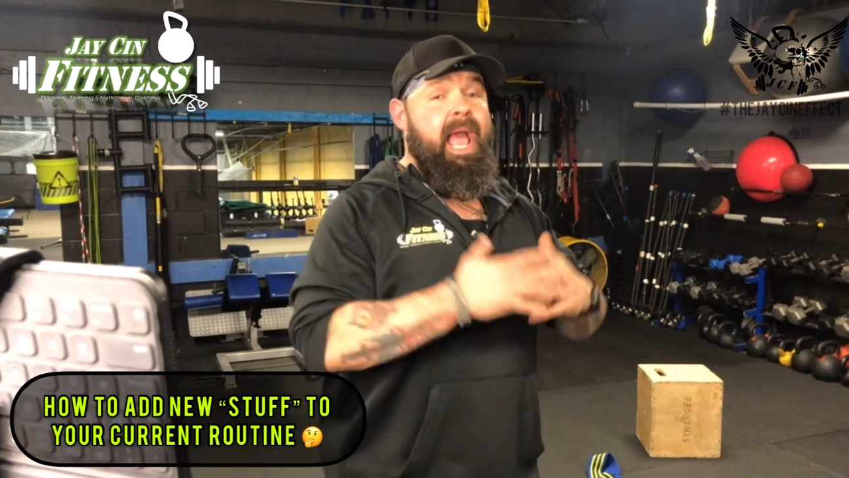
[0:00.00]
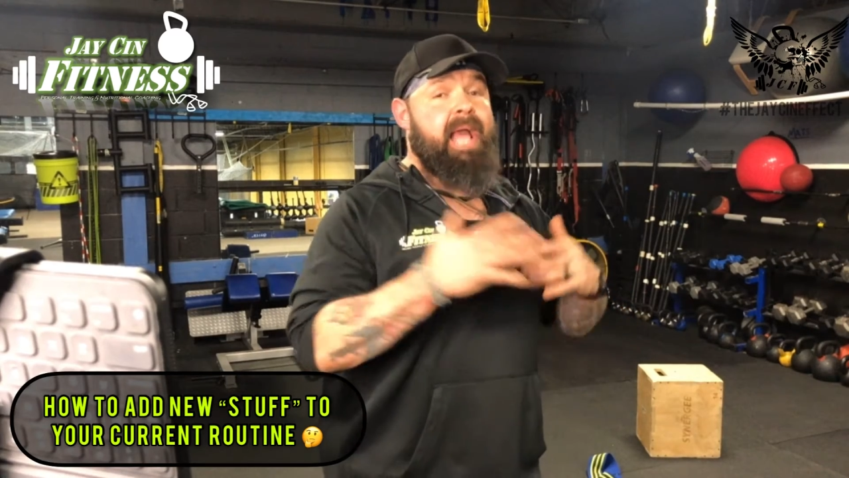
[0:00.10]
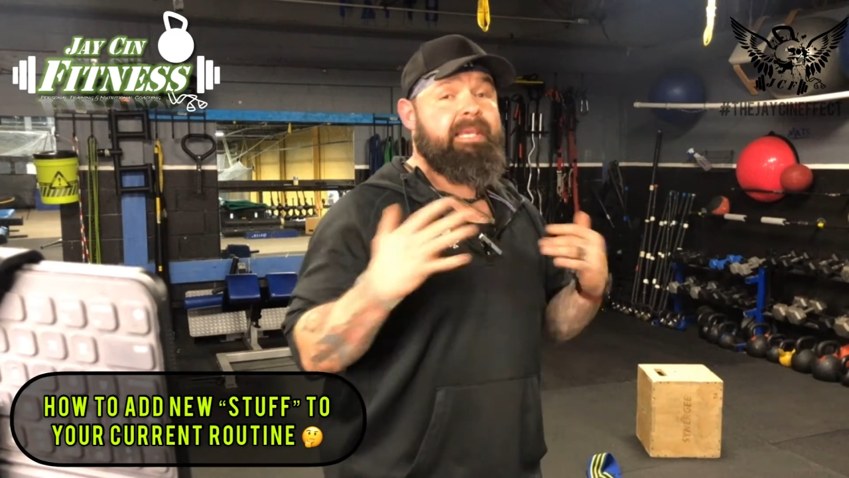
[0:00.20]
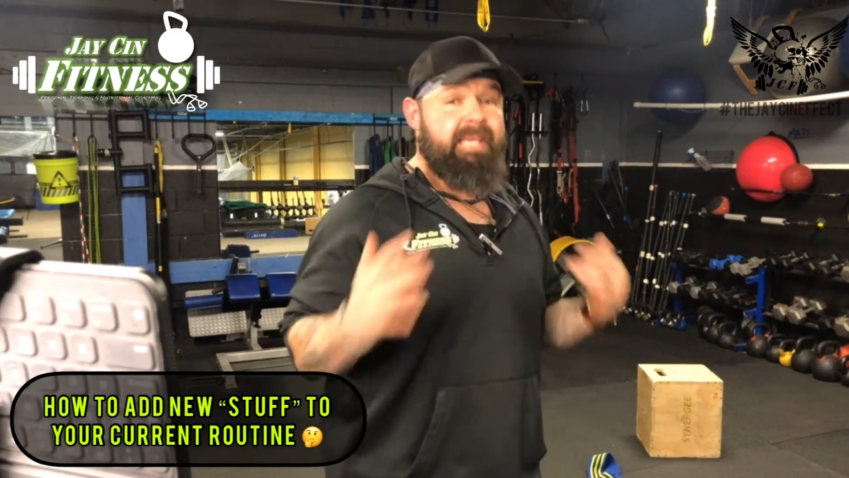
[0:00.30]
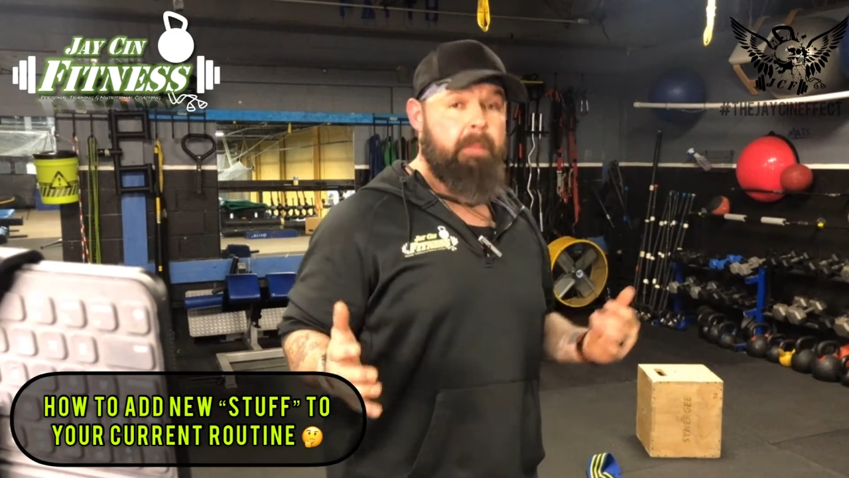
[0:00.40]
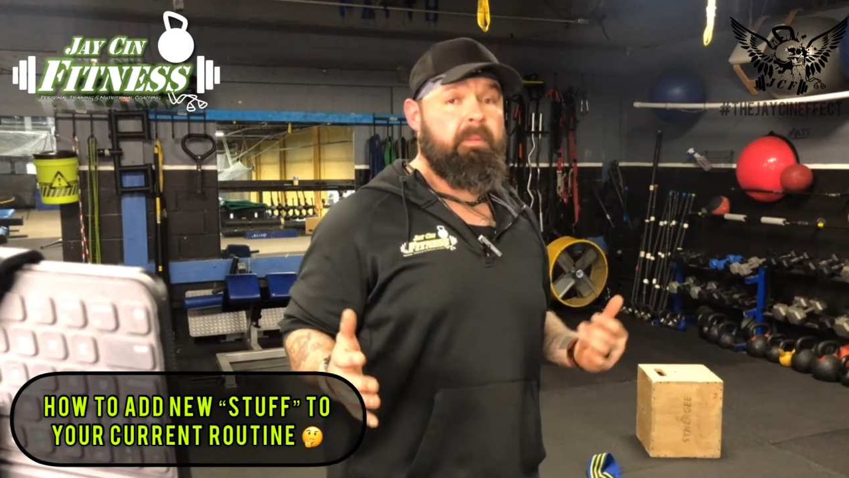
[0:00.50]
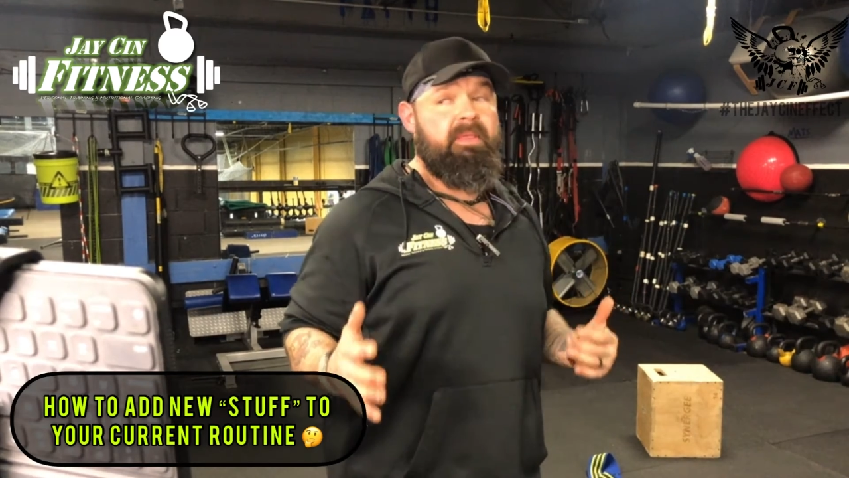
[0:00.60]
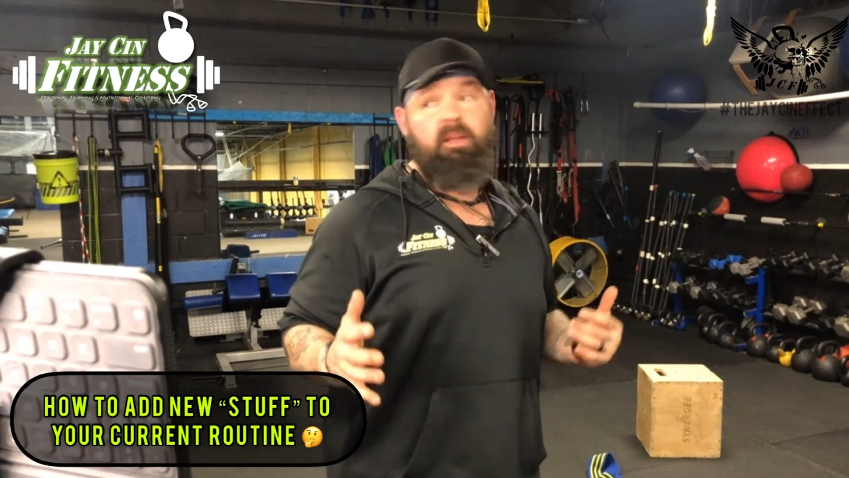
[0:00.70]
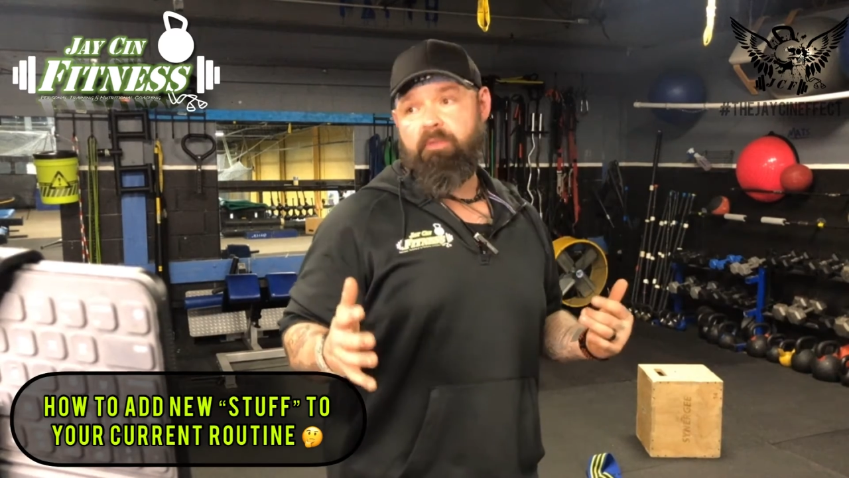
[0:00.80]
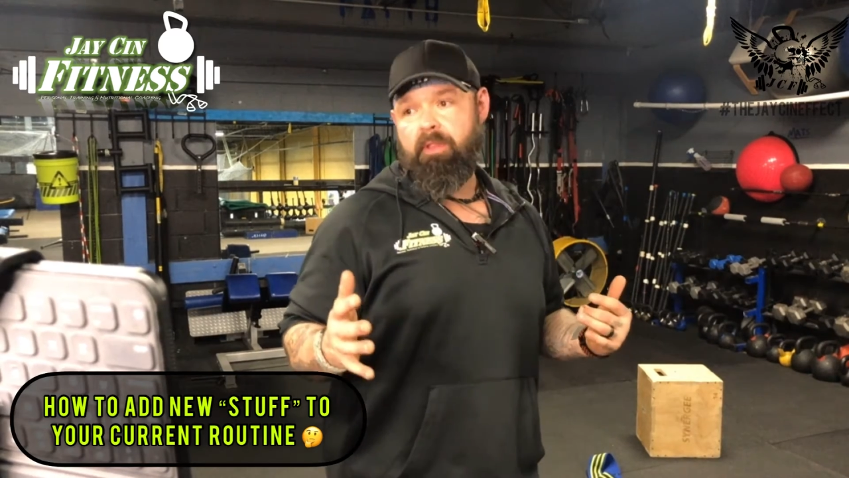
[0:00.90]
and keep it in
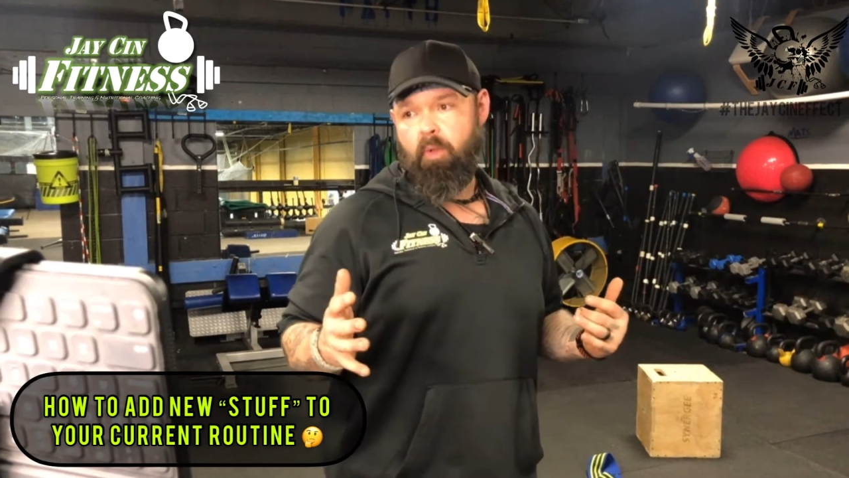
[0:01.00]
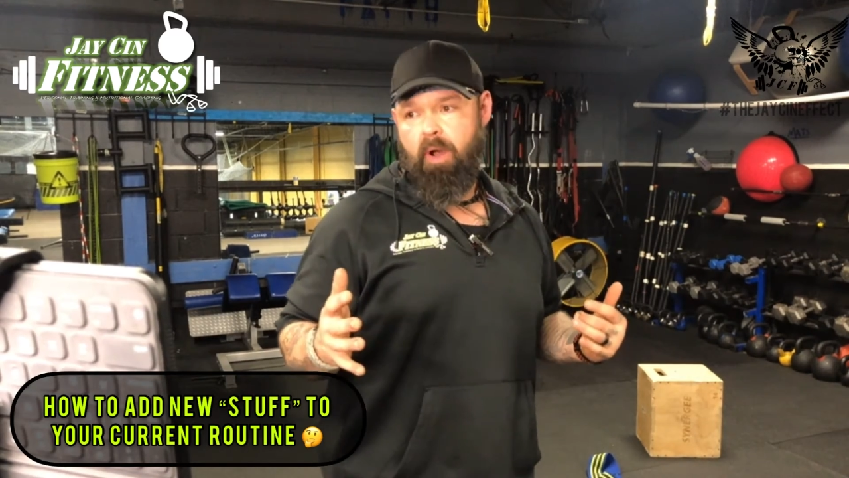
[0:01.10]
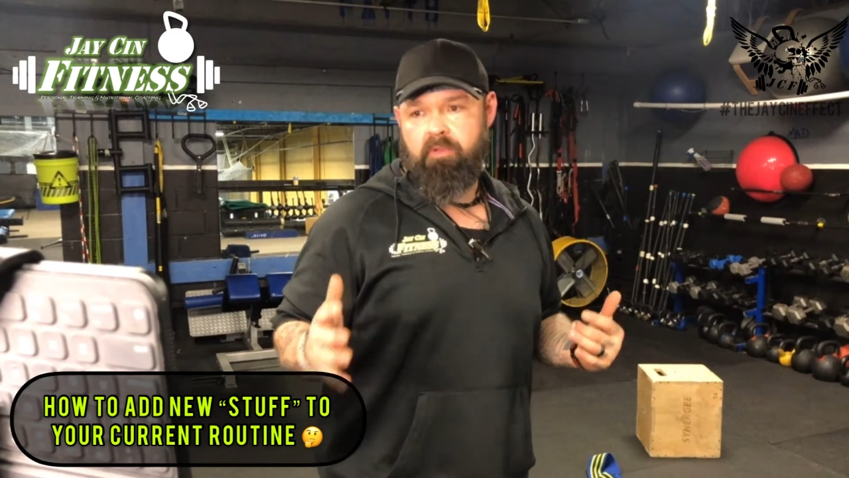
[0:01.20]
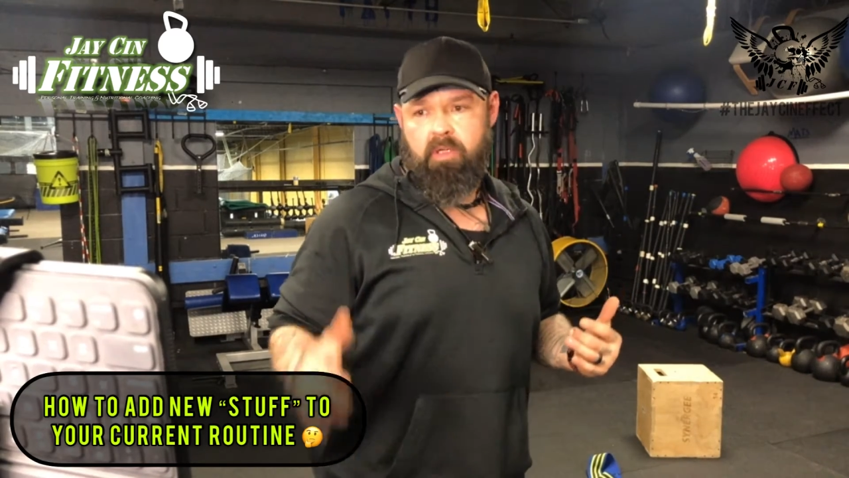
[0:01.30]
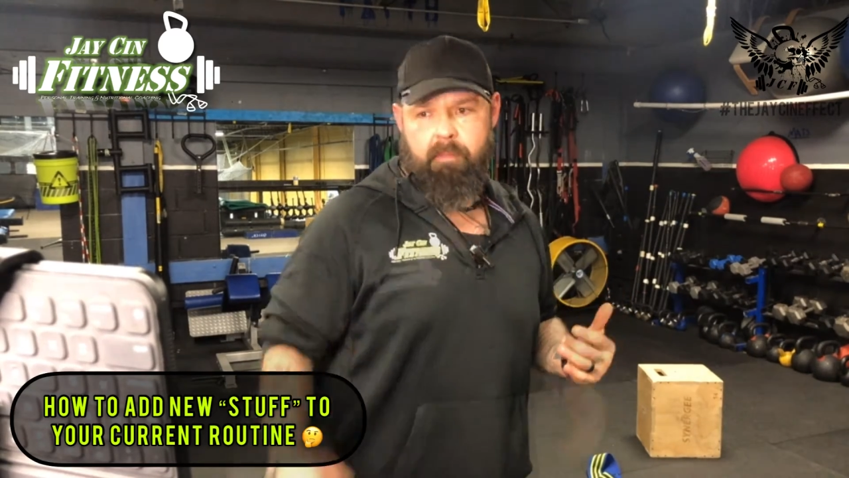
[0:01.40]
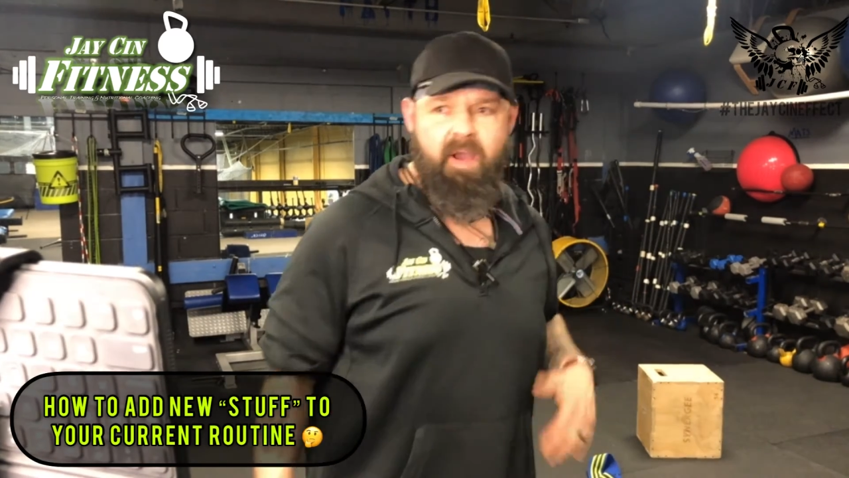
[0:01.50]
there for the long term.